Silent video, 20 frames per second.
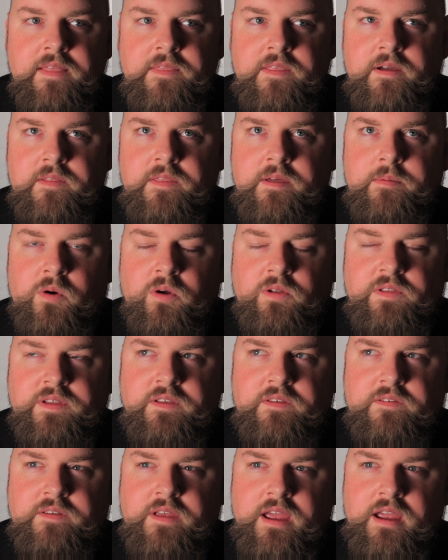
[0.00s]
The mold
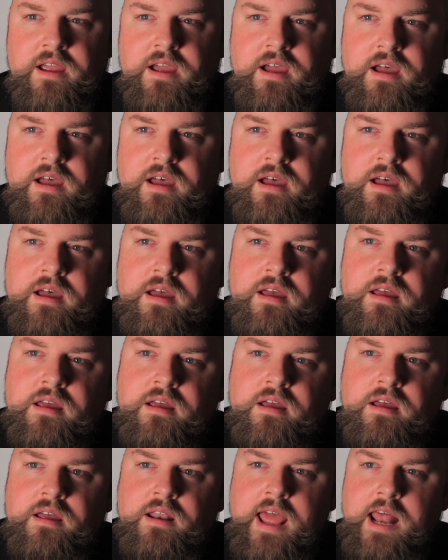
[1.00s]
is an
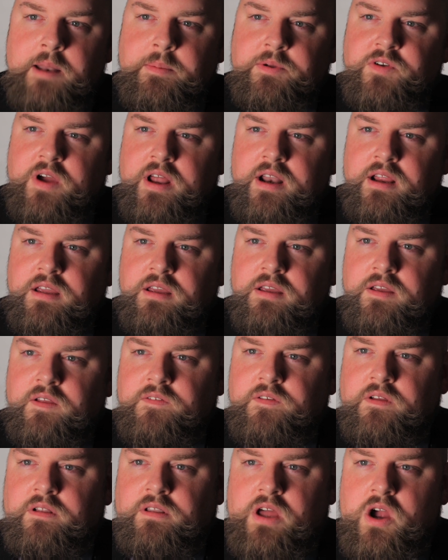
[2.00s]
animatronic.
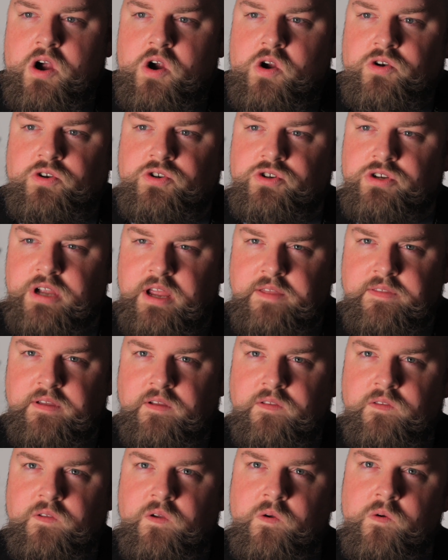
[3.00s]
It's a large, I
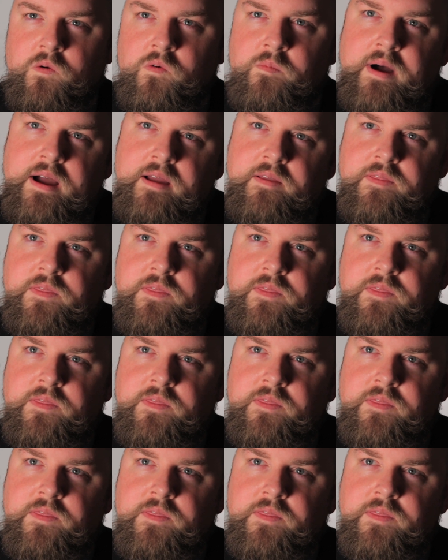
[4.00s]
think, 2 by